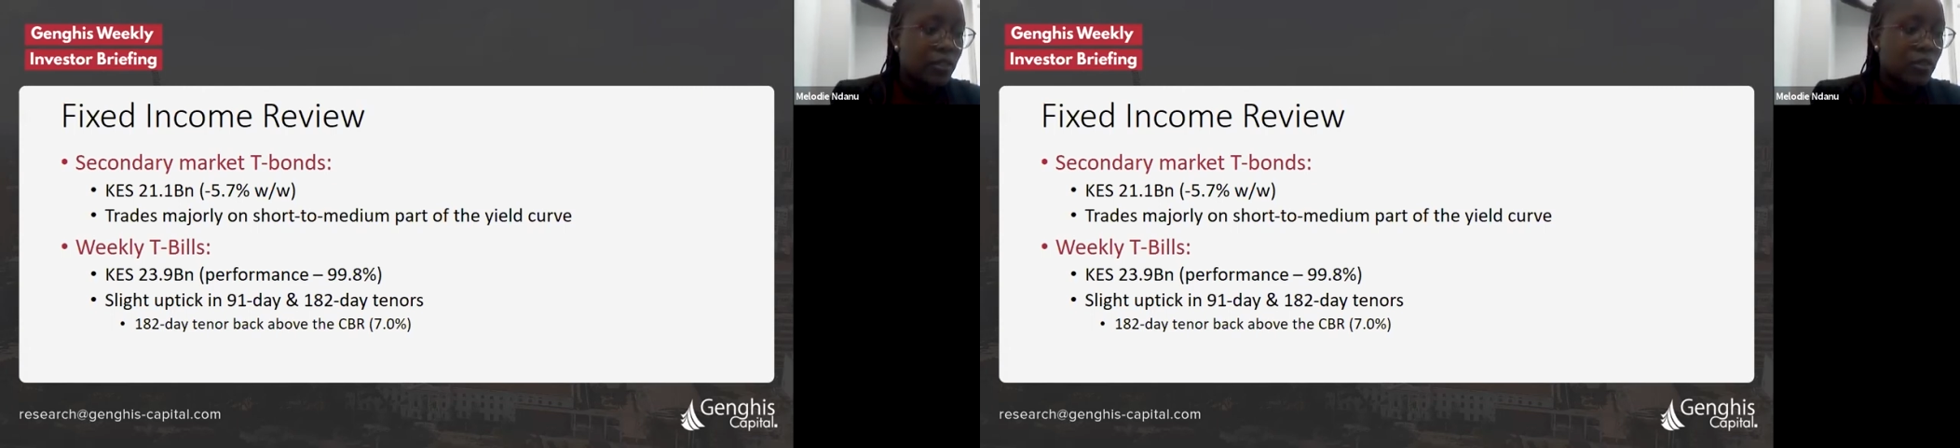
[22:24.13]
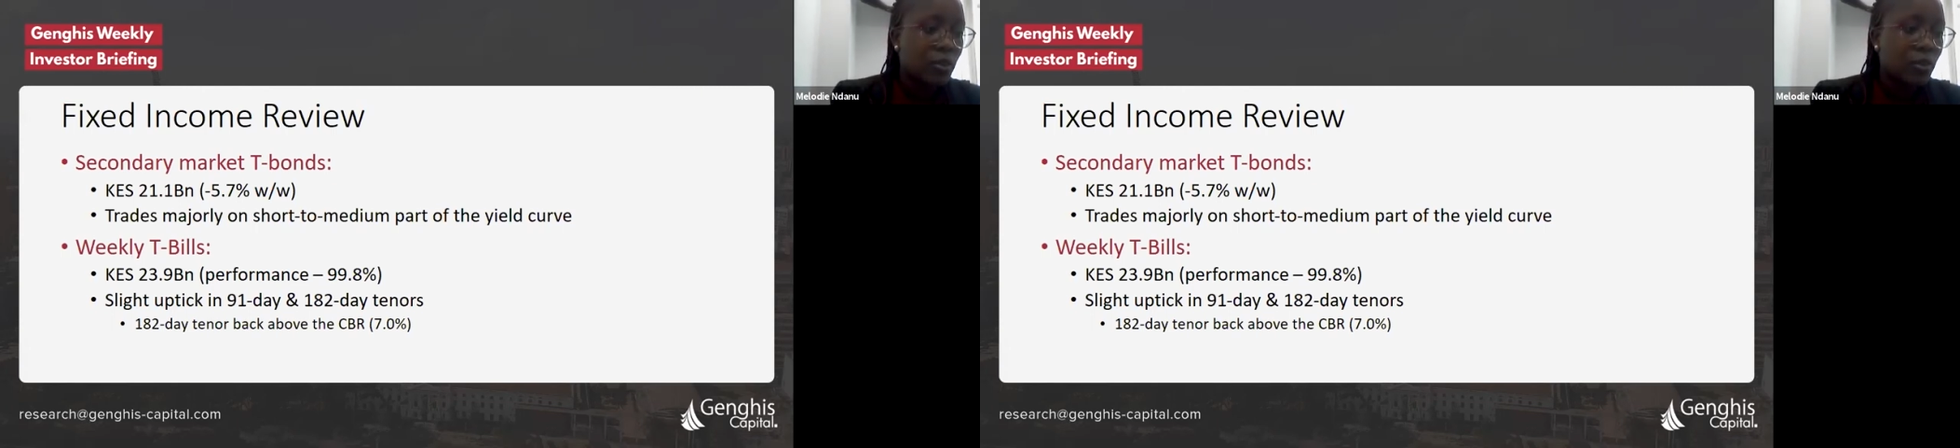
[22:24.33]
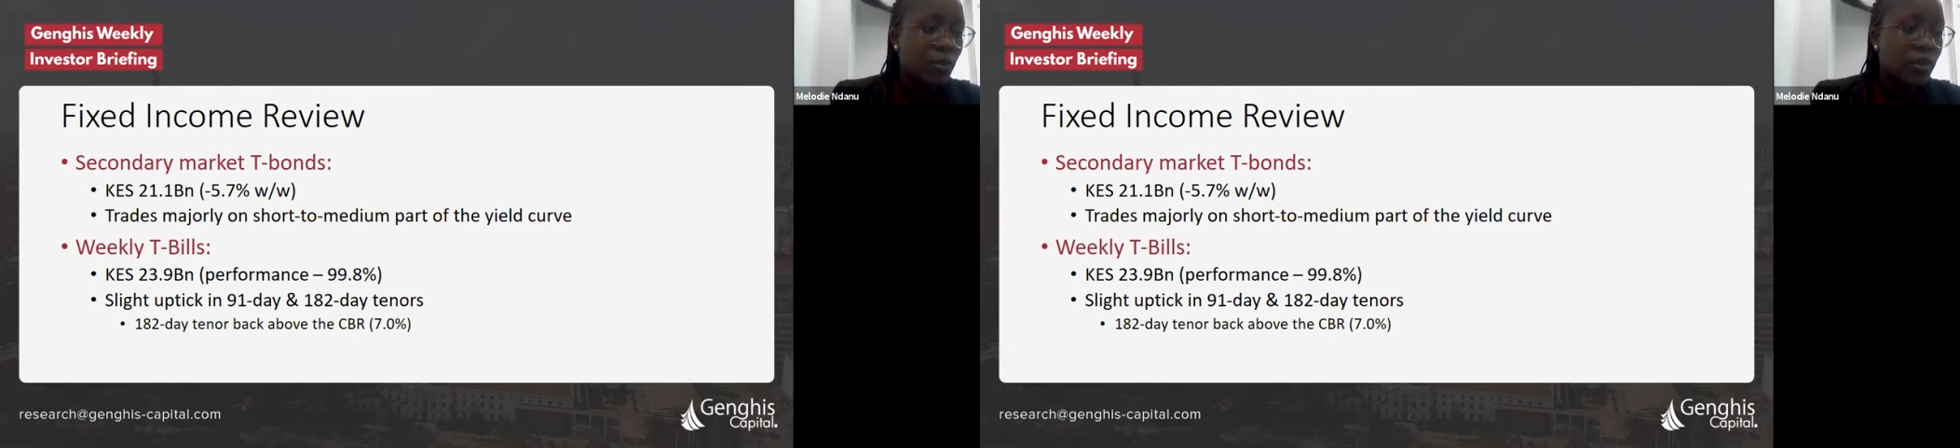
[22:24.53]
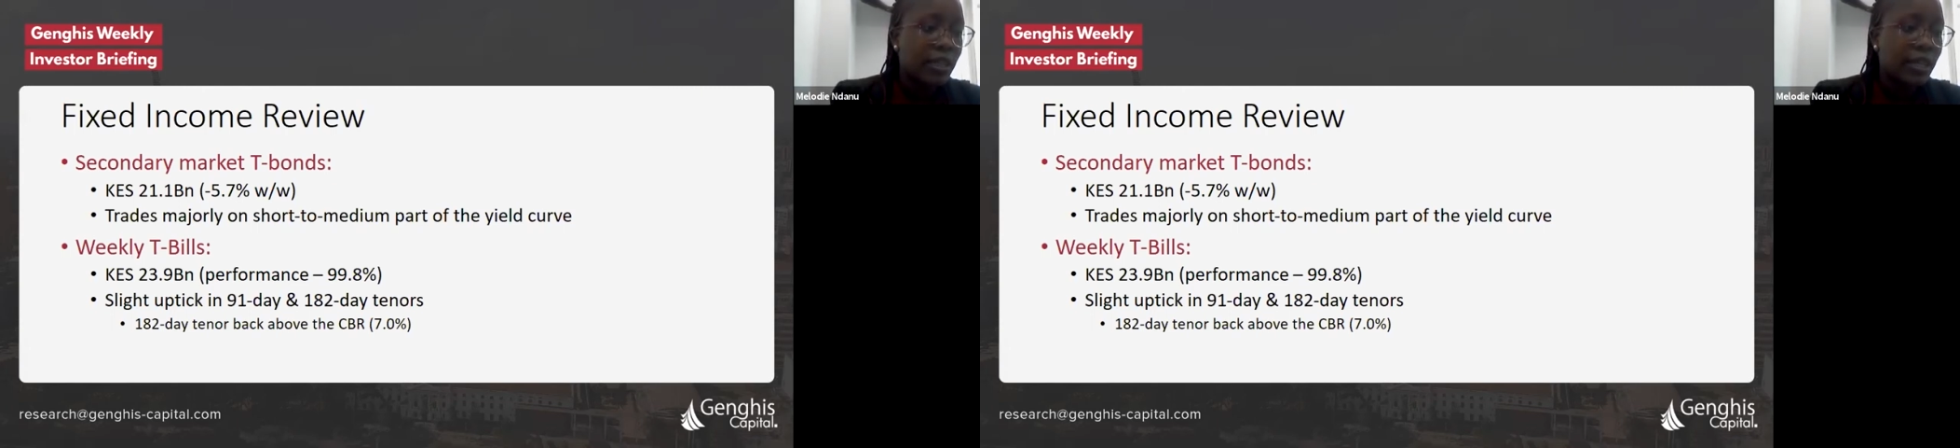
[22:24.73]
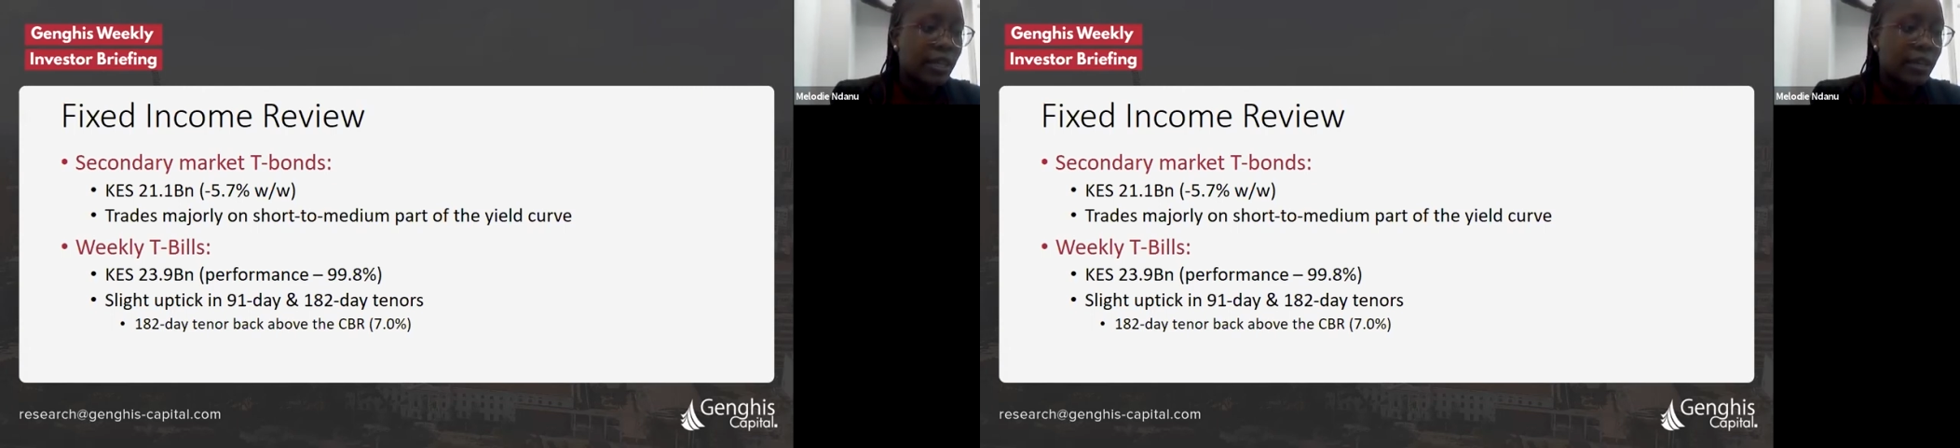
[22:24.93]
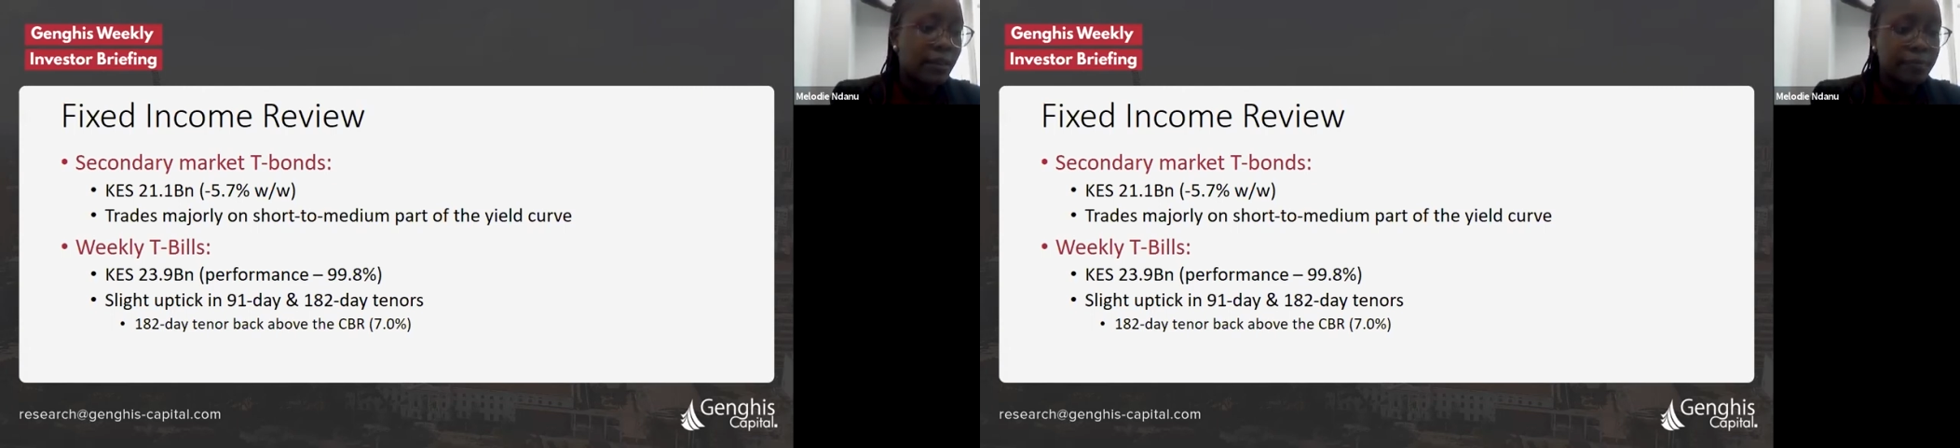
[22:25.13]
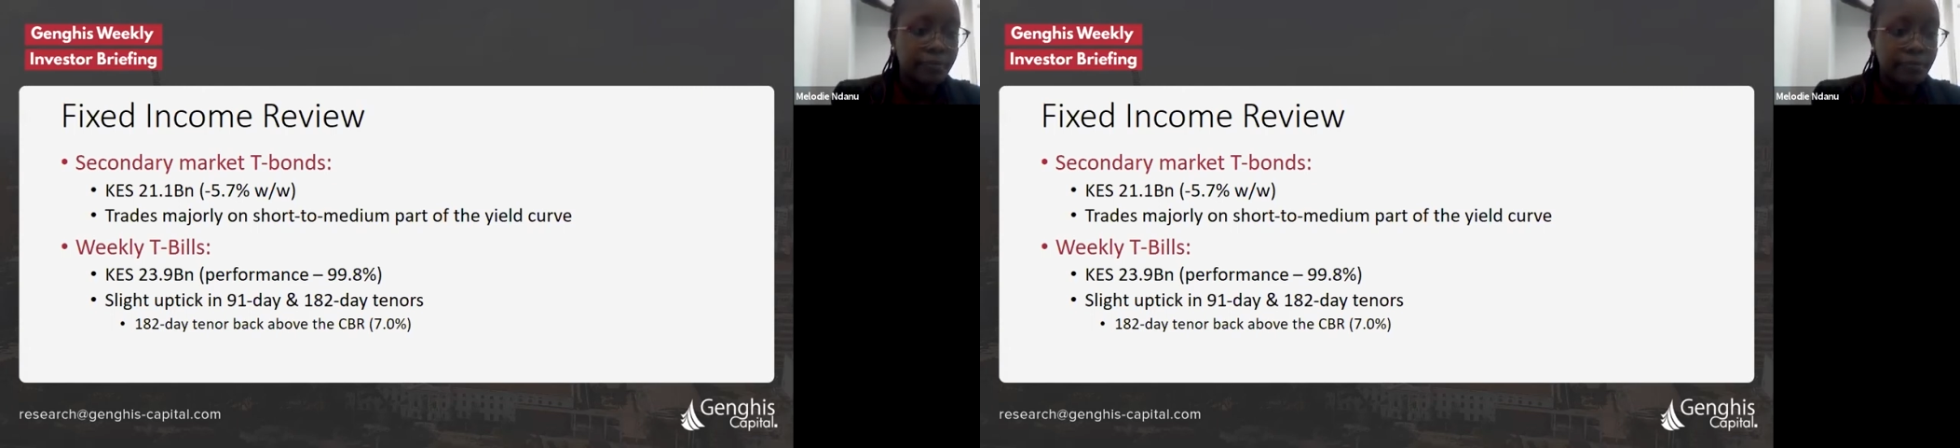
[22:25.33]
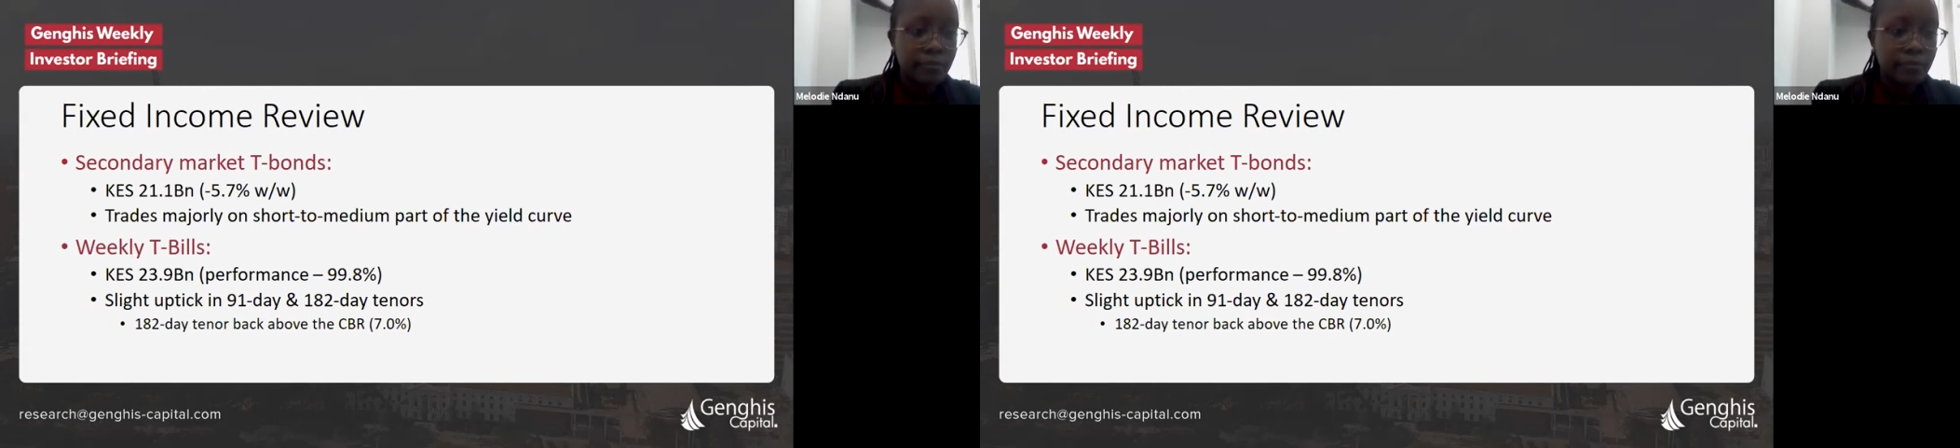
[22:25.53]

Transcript: So the